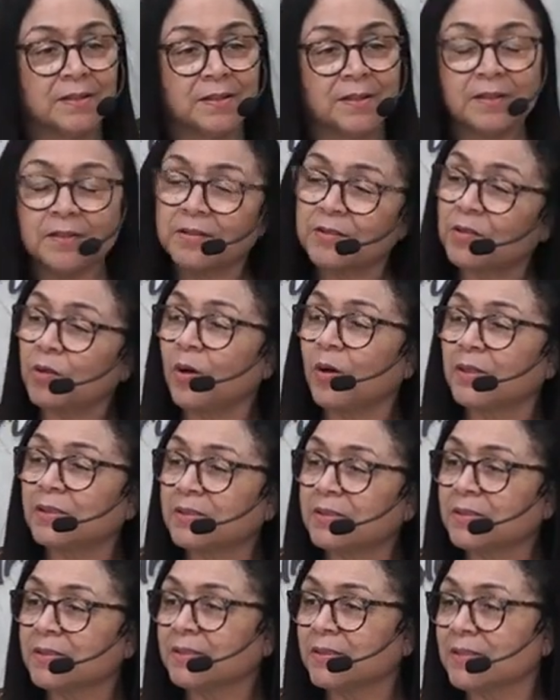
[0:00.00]
the
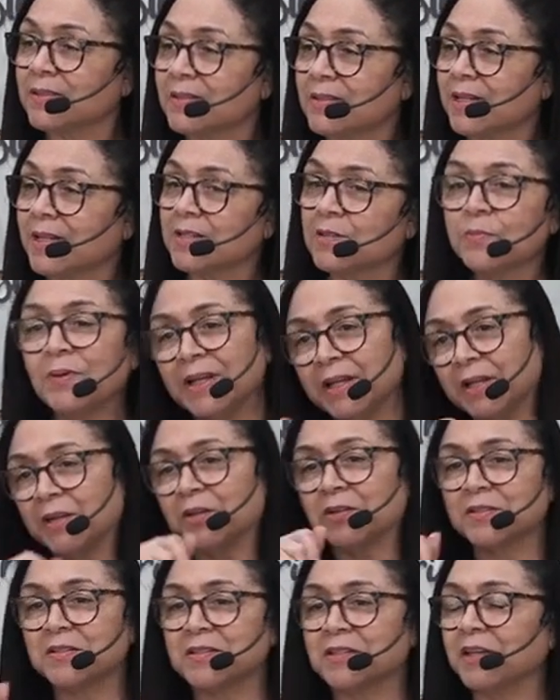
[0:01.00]
thought that says, well, you're
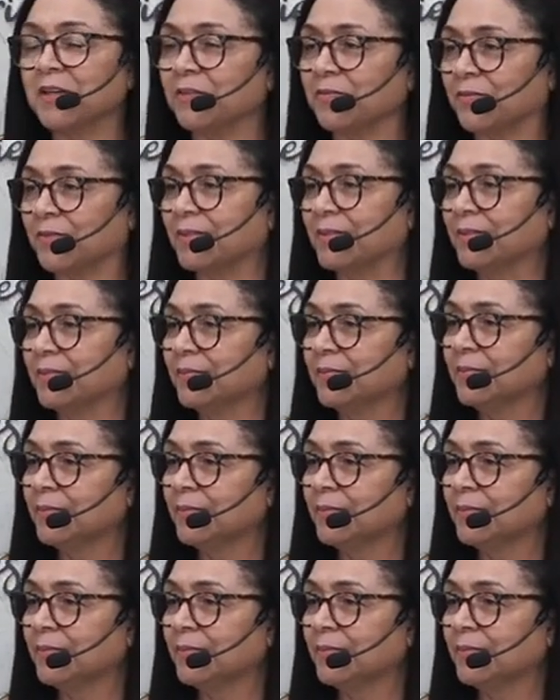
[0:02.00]
not saved.